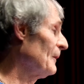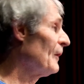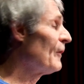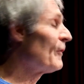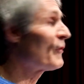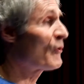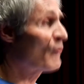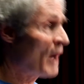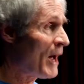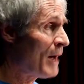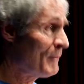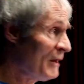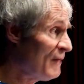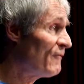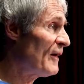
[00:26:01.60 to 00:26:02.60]
The crime
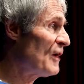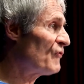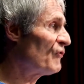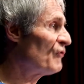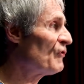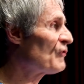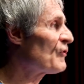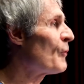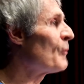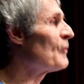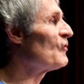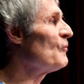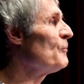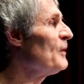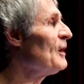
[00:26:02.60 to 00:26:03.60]
he faces is going to
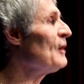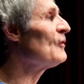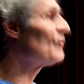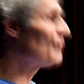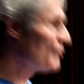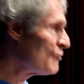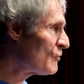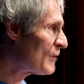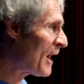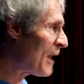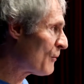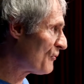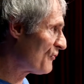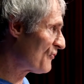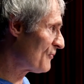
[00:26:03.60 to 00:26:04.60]
be 2
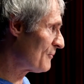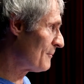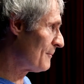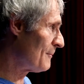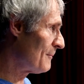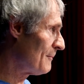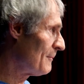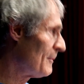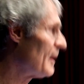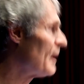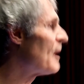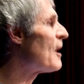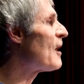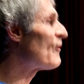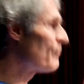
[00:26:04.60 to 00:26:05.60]
counts
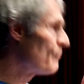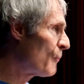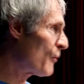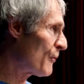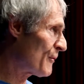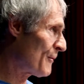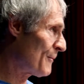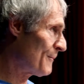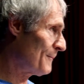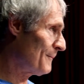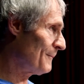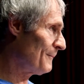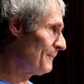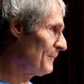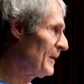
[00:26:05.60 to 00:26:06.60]
of murder.
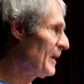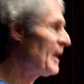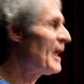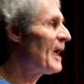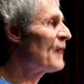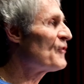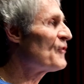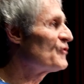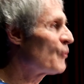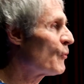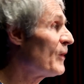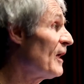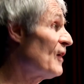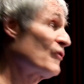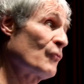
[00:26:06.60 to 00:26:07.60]
And the jury
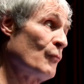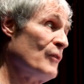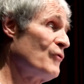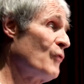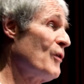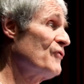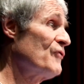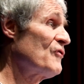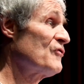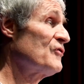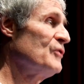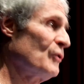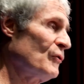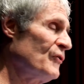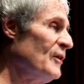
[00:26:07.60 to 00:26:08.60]
has 3 choices:
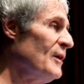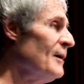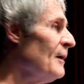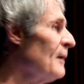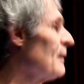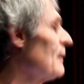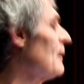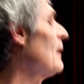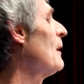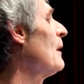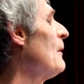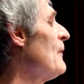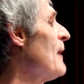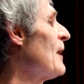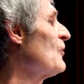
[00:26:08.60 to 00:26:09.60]
guilty,
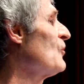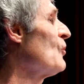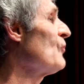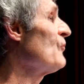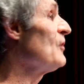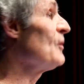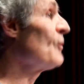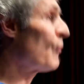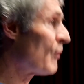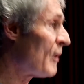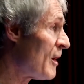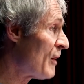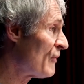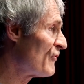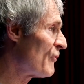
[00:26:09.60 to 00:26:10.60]
not guilty, or a
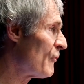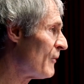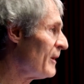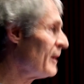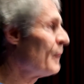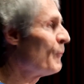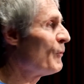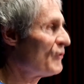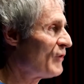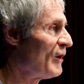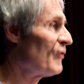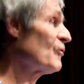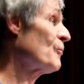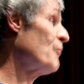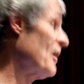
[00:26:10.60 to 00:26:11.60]
hung jury, in which case
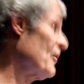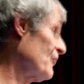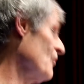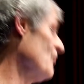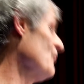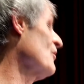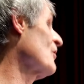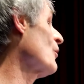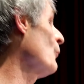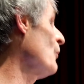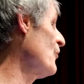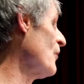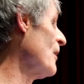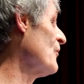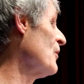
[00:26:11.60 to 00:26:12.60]
the prosecution can
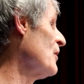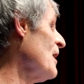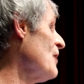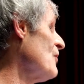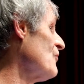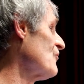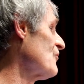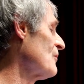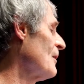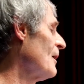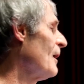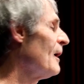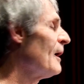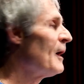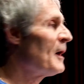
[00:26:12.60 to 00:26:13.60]
retry the case.
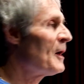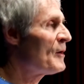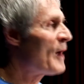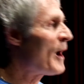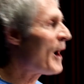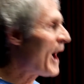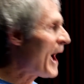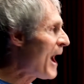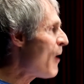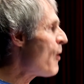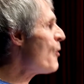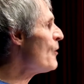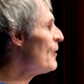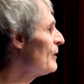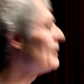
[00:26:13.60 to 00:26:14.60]
Now,
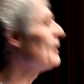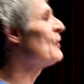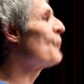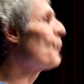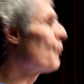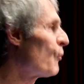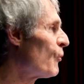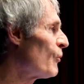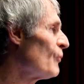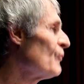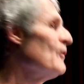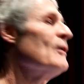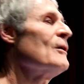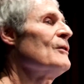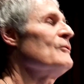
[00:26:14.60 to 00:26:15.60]
how in the world
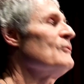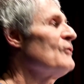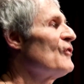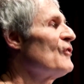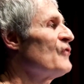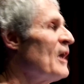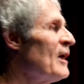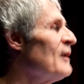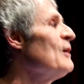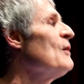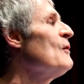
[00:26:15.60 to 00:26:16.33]
does any